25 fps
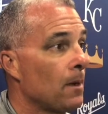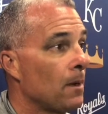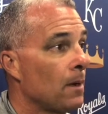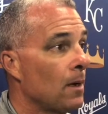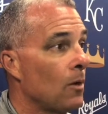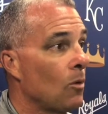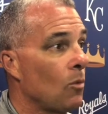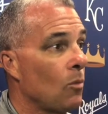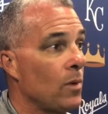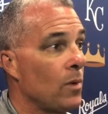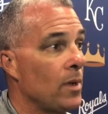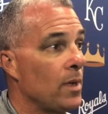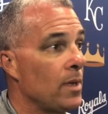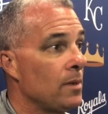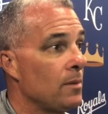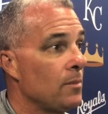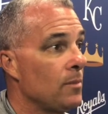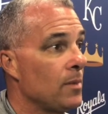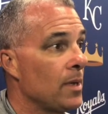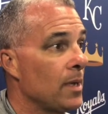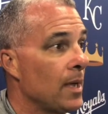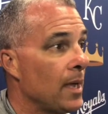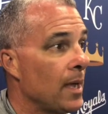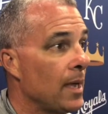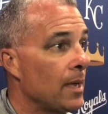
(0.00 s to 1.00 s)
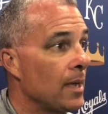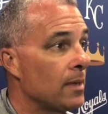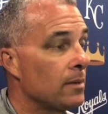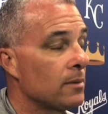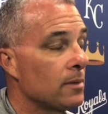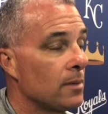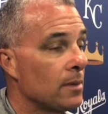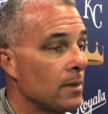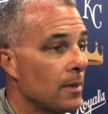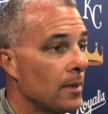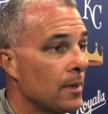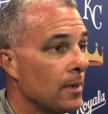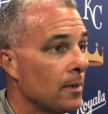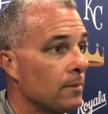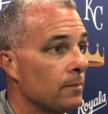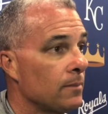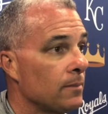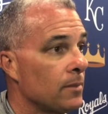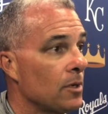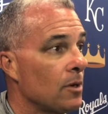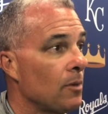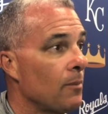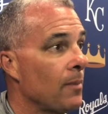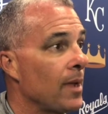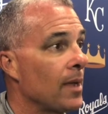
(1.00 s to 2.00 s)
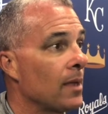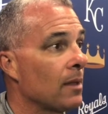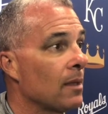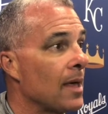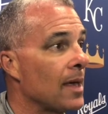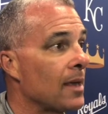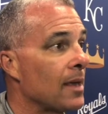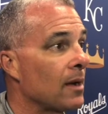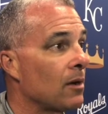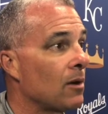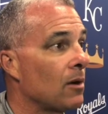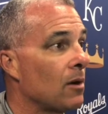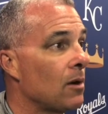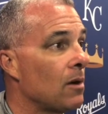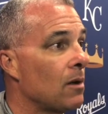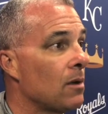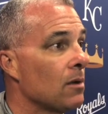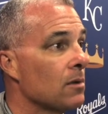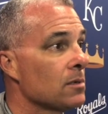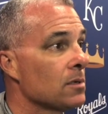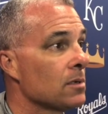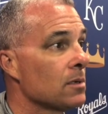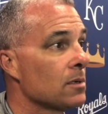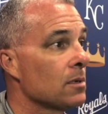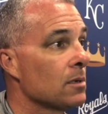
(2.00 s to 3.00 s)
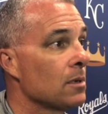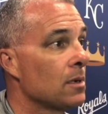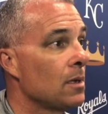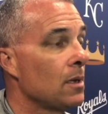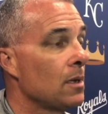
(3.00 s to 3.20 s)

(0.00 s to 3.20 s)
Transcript: uh, we began to you know make a lot of calls